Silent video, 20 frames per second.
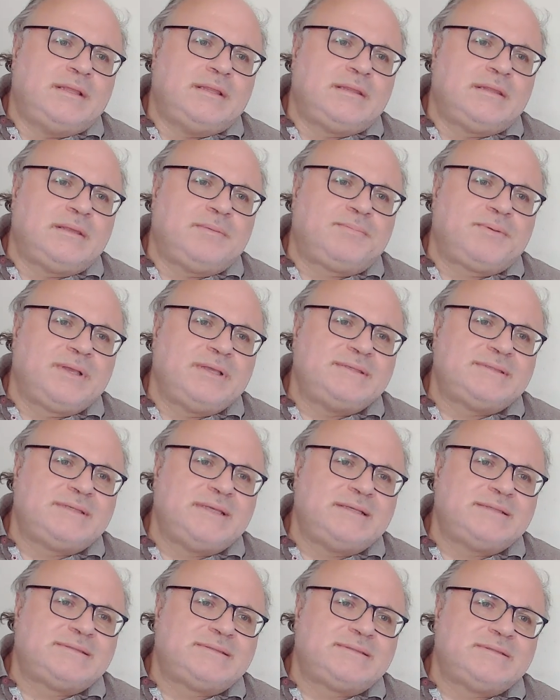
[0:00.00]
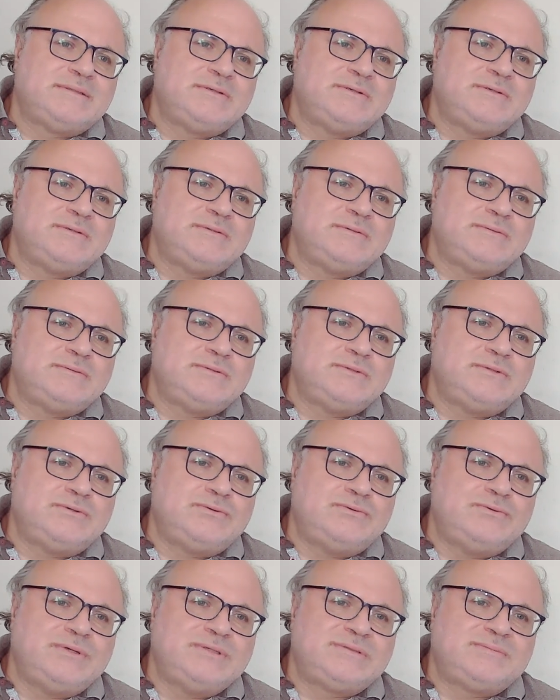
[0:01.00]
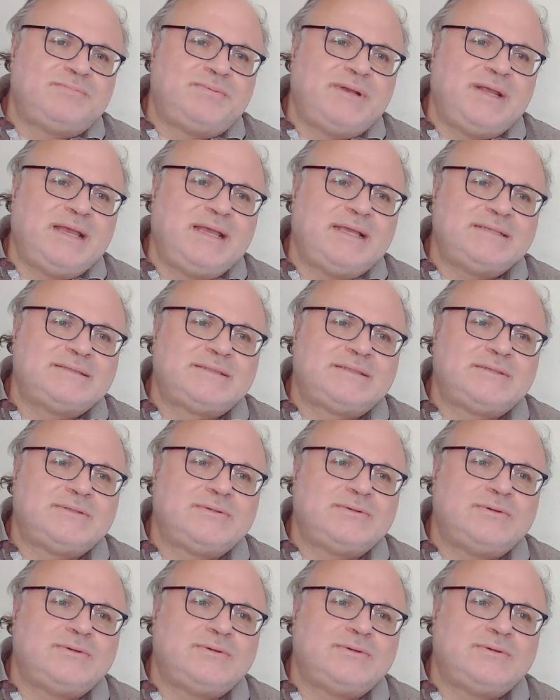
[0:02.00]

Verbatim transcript: the princess was placed